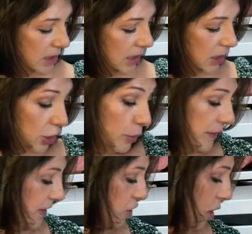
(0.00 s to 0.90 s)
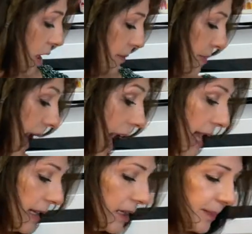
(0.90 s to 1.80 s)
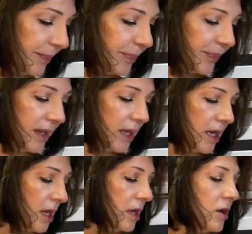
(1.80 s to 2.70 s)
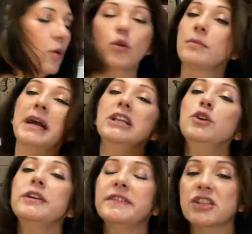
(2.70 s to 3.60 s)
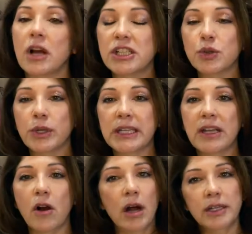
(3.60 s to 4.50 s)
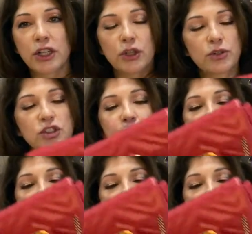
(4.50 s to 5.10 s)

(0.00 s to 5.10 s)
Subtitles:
a Louis Vuitton bag or my Louis Vuitton Twilly on a Gucci